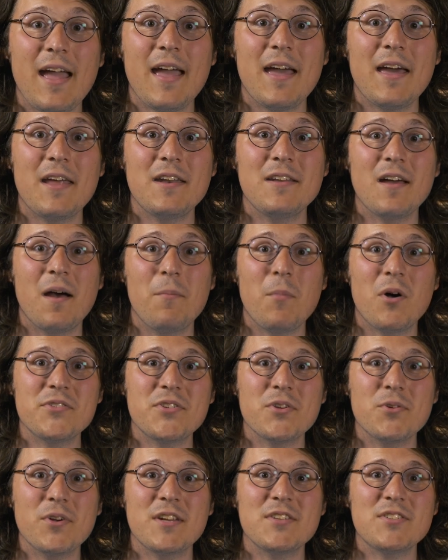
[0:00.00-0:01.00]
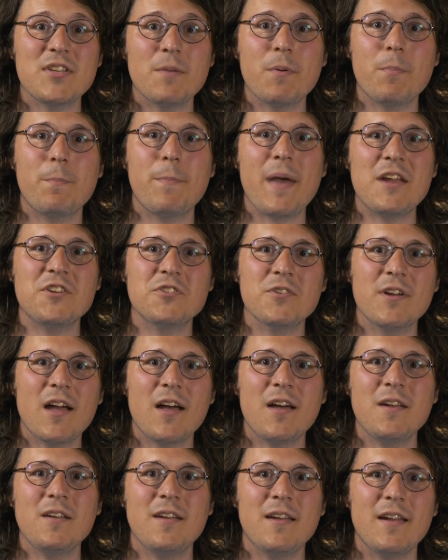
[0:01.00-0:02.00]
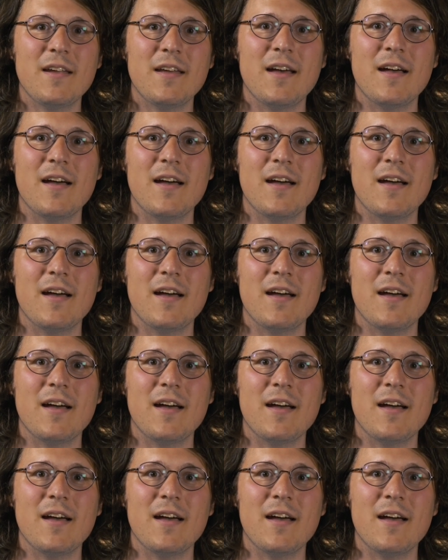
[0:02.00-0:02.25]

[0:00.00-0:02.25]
And I'm also going to set up a Patreon.